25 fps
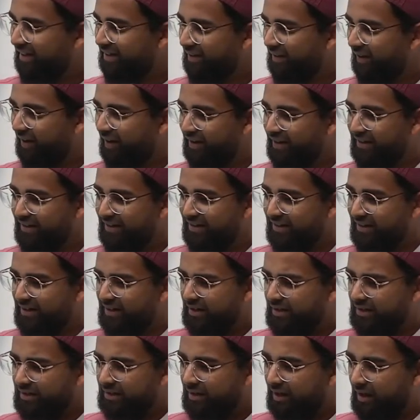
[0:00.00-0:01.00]
right?
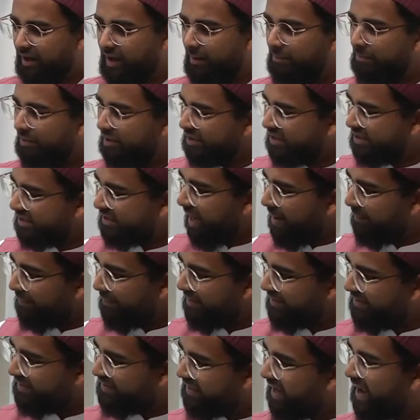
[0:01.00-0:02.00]
I'm gonna stop
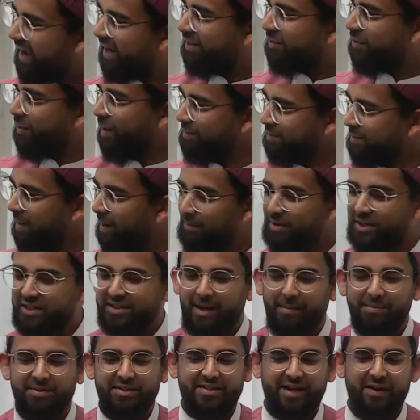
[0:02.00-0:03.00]
exactly where I'm, I'm gonna
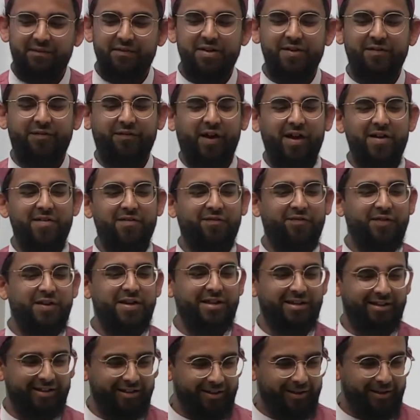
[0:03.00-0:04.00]
stop 75
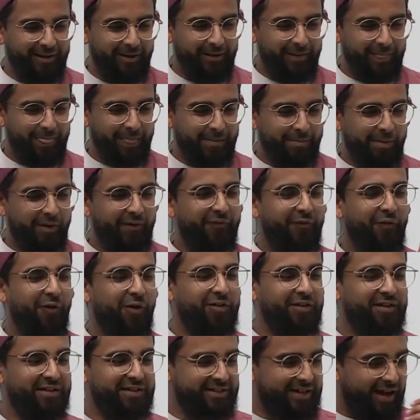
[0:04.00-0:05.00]
feet
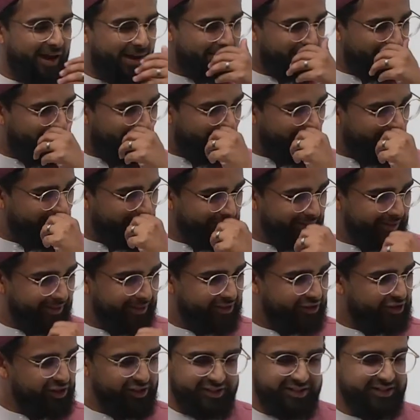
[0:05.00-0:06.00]
before the stoplight,
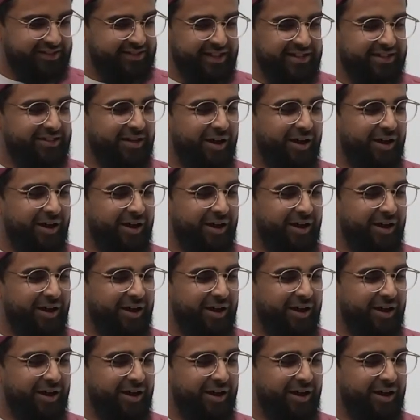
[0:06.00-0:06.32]
just as they